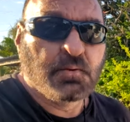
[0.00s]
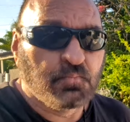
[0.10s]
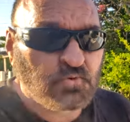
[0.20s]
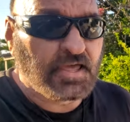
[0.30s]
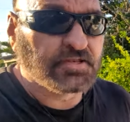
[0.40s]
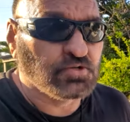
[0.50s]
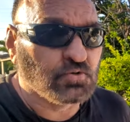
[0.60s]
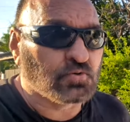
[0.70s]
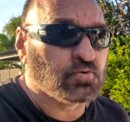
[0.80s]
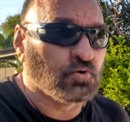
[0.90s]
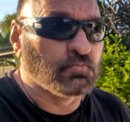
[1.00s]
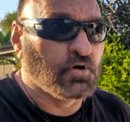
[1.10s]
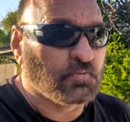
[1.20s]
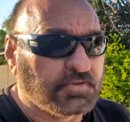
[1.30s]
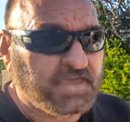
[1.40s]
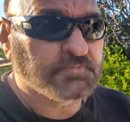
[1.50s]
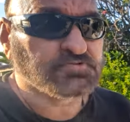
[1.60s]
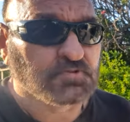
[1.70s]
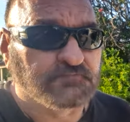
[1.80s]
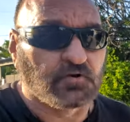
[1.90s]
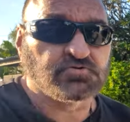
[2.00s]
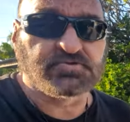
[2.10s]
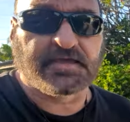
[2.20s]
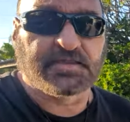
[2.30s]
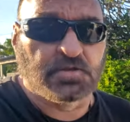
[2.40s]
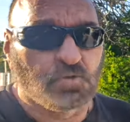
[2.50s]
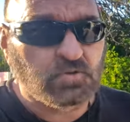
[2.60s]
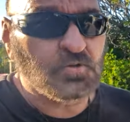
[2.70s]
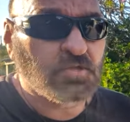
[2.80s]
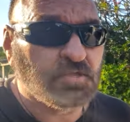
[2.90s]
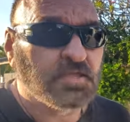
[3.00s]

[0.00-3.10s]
brand new chrome hubcaps with a Volkswagen logo.